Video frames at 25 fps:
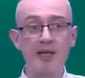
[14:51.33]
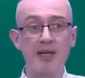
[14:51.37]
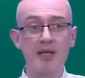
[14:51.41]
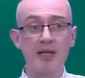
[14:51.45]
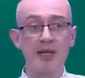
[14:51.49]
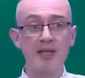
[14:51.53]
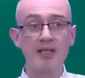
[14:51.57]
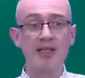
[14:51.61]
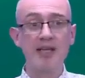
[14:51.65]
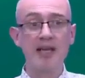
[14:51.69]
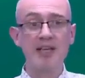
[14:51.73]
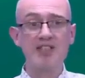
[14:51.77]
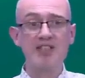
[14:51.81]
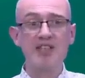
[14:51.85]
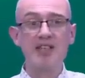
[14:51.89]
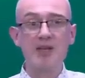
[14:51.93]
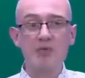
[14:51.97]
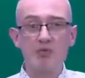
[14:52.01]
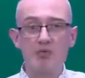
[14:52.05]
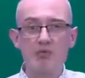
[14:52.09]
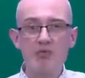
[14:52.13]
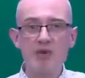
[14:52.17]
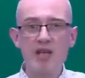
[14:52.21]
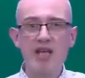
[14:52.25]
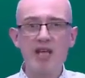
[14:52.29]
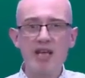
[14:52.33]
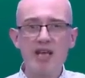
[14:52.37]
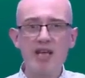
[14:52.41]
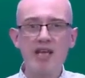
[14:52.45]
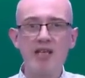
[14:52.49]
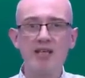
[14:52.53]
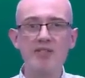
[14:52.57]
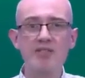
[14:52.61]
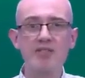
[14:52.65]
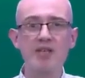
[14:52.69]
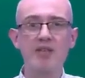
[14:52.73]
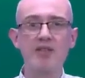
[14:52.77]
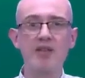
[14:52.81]
and getting really
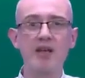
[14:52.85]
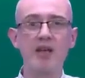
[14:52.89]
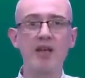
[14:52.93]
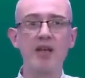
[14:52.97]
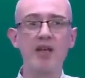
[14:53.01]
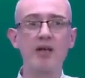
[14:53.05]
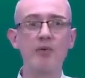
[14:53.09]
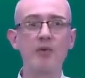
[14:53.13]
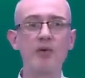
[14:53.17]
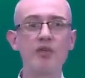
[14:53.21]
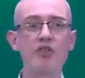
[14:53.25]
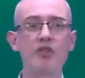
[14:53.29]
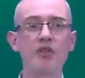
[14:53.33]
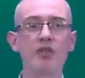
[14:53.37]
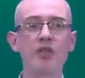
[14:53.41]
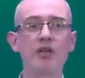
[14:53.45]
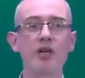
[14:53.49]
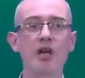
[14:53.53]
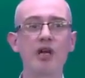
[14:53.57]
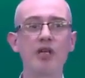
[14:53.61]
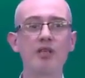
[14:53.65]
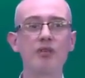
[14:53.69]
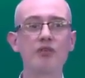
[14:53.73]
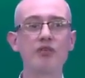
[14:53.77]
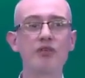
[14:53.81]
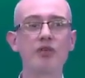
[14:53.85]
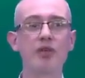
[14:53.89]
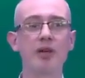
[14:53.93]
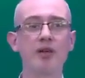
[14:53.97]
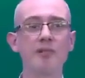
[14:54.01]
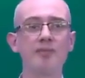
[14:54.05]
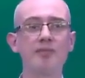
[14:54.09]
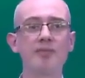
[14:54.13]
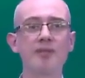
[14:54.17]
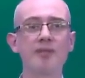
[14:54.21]
into the language and culture.